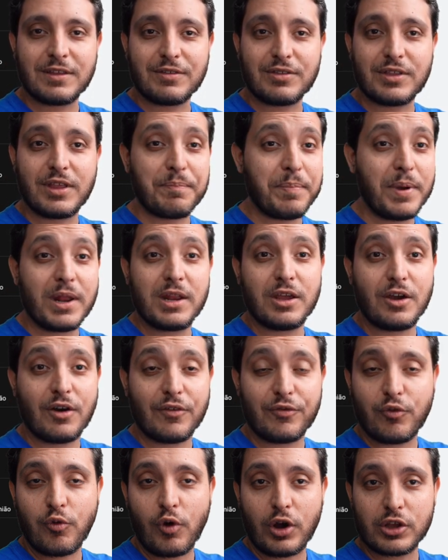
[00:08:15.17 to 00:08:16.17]
depending
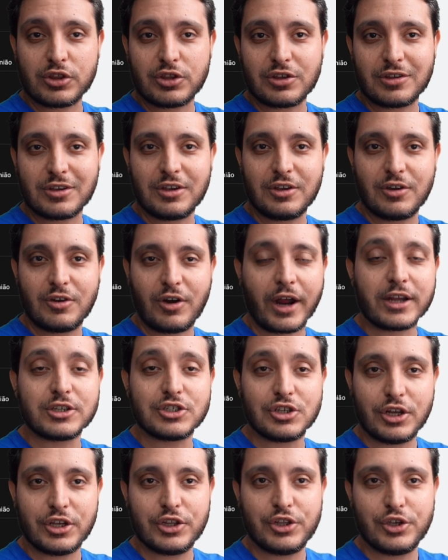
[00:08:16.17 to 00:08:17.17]
of what you
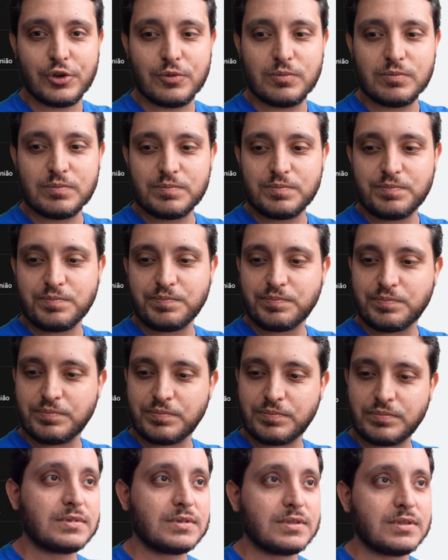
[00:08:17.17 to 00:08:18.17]
actually do.
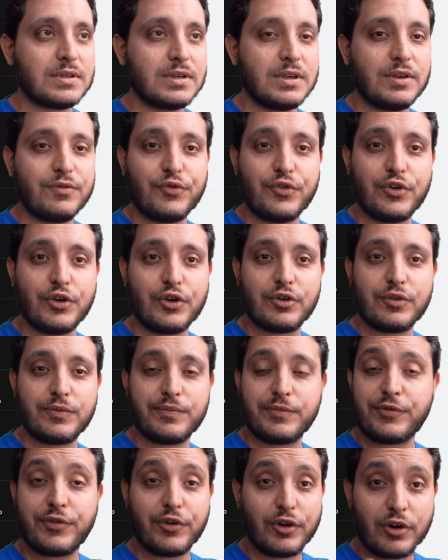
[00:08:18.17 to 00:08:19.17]
If
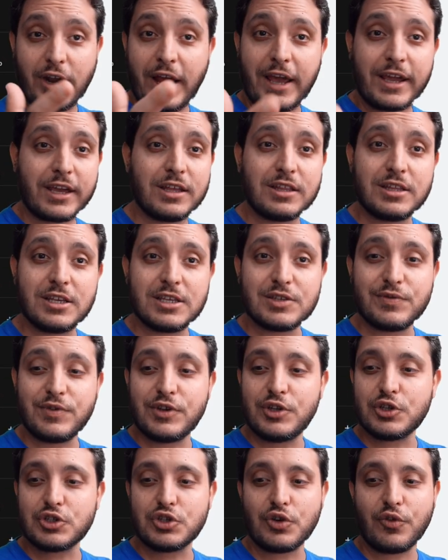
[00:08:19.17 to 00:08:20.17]
you're liking this
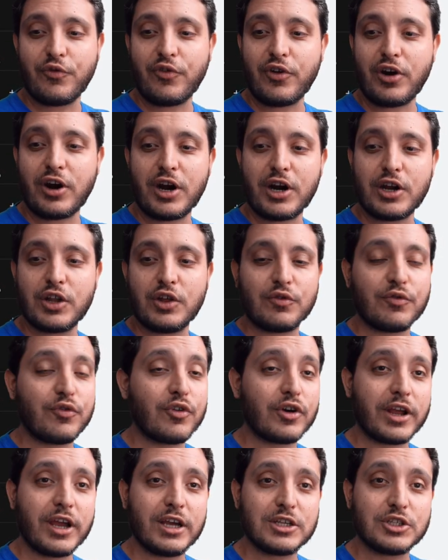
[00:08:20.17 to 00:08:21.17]
video so far, don't
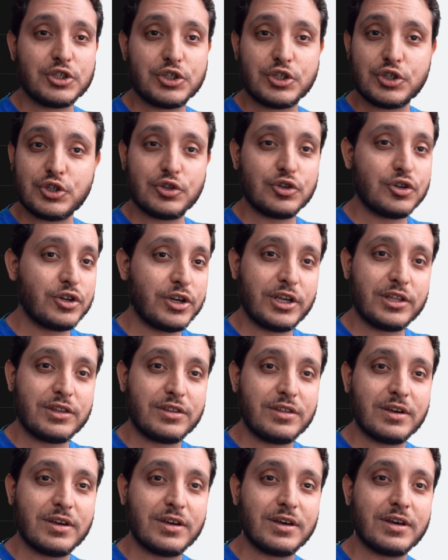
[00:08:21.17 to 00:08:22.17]
forget to hit
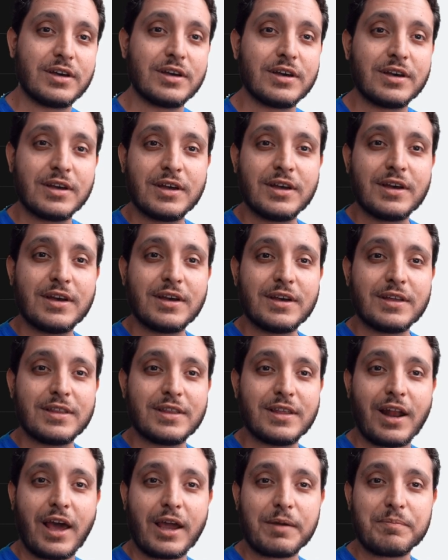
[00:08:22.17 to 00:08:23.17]
the
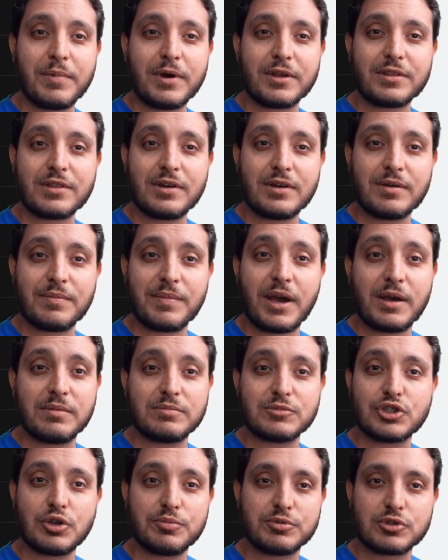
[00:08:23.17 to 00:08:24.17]
like button
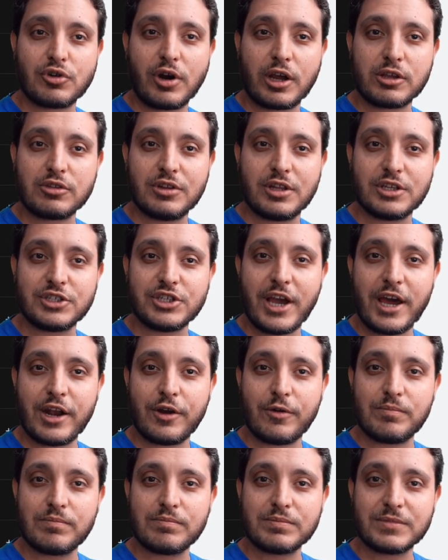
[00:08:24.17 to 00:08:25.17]
and subscribe to the
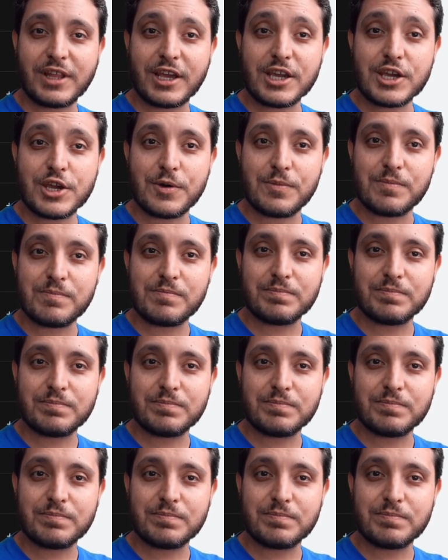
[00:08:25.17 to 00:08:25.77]
channel. Thank you.